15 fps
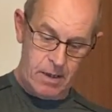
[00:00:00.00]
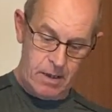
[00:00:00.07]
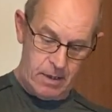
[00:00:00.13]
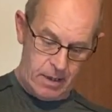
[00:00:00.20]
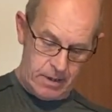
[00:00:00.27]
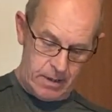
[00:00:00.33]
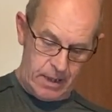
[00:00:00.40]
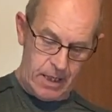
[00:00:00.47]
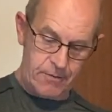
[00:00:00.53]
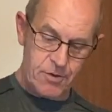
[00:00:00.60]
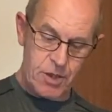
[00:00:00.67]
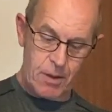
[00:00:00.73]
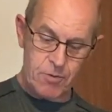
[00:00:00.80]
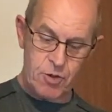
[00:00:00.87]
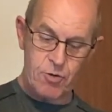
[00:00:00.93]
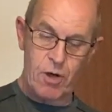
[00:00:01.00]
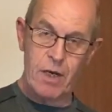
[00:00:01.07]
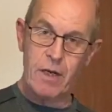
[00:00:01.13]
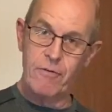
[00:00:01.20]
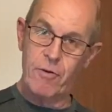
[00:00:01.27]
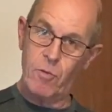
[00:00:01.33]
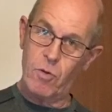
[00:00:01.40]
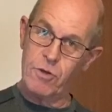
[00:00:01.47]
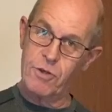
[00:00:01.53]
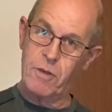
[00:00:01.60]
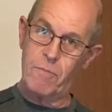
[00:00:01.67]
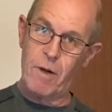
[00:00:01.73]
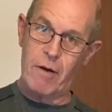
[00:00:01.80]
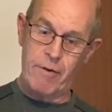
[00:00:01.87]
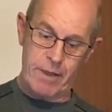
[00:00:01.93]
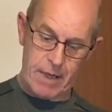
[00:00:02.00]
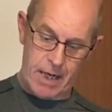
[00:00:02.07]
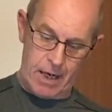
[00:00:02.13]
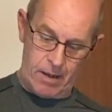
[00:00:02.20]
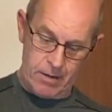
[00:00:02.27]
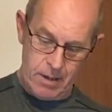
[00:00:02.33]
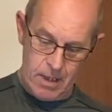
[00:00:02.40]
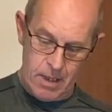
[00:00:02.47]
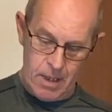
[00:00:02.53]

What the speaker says: There's enough substrate if it wants to bury down.